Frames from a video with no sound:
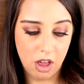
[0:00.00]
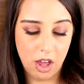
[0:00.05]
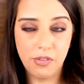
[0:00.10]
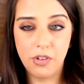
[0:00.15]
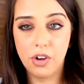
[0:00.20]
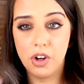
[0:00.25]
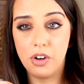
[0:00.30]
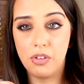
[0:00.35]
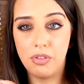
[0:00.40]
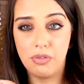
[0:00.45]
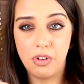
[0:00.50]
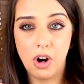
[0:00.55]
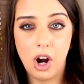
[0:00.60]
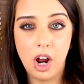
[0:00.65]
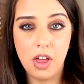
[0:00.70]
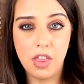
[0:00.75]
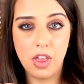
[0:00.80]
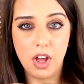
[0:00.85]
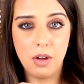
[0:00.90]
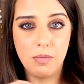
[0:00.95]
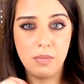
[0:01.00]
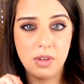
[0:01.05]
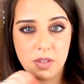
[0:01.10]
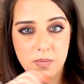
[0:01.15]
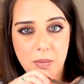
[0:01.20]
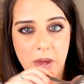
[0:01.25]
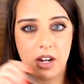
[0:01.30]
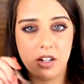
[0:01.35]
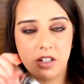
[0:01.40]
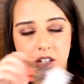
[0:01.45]
If you're gonna fry them,
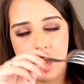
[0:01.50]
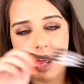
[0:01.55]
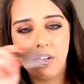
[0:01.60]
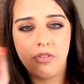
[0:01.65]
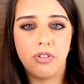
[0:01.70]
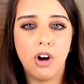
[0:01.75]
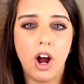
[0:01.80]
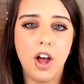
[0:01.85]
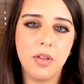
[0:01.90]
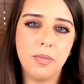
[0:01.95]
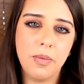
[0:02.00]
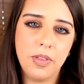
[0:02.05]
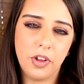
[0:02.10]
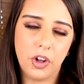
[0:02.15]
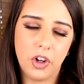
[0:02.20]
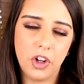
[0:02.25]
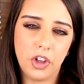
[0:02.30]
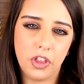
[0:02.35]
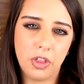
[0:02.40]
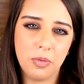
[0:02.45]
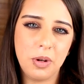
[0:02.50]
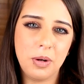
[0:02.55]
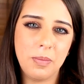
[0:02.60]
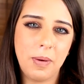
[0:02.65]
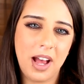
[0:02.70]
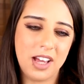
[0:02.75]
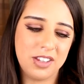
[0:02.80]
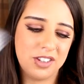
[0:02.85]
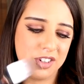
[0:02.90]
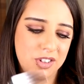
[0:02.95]
it's better to like fry them and then cook them in a
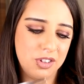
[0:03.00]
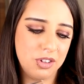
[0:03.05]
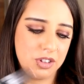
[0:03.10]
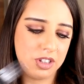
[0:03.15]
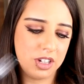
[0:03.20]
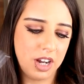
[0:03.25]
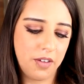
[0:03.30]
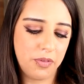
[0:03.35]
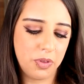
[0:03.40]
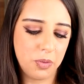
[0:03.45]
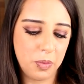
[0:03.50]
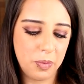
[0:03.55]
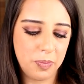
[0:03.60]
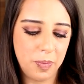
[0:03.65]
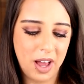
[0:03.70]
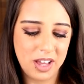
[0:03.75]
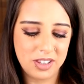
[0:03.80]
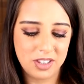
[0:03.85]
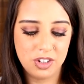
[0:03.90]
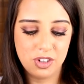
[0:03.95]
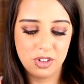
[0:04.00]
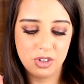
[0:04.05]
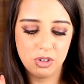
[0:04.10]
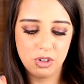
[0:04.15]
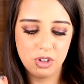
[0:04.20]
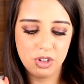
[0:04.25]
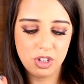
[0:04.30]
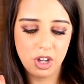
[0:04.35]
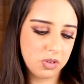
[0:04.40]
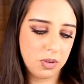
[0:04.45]
pasta sauce and have them with pasta
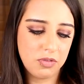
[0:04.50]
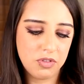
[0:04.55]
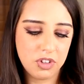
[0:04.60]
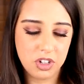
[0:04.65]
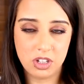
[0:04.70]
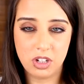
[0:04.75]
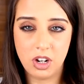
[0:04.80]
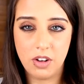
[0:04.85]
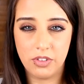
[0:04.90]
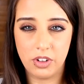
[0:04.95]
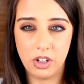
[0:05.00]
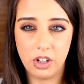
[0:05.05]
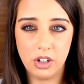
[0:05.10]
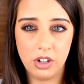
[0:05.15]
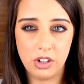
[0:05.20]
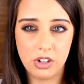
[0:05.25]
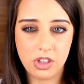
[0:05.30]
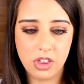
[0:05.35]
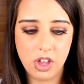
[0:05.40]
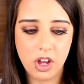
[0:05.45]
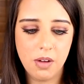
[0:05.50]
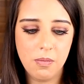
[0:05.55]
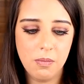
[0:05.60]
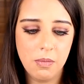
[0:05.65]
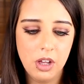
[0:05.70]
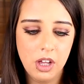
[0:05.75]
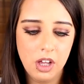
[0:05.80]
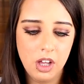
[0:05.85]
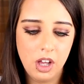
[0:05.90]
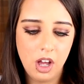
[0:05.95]
sauce. So I've just oven cooked
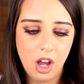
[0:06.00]
them.